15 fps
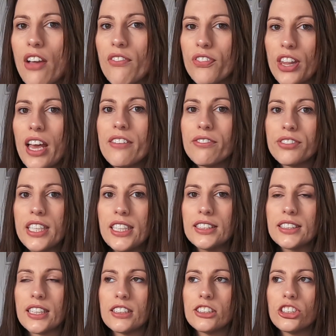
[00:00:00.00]
And for that
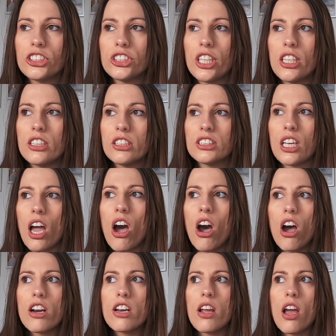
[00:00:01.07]
reason, students
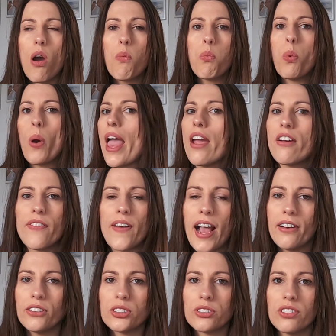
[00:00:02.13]
aren't aware of
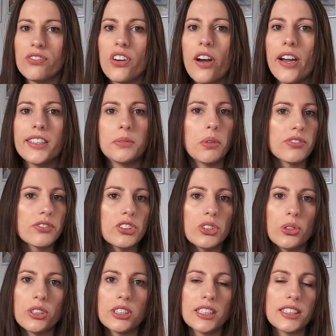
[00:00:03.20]
how to revise, what
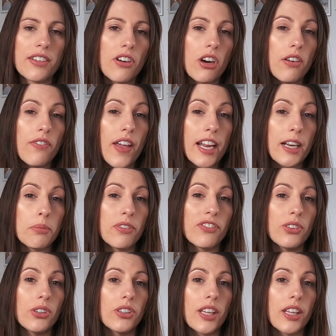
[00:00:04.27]
resources there are available for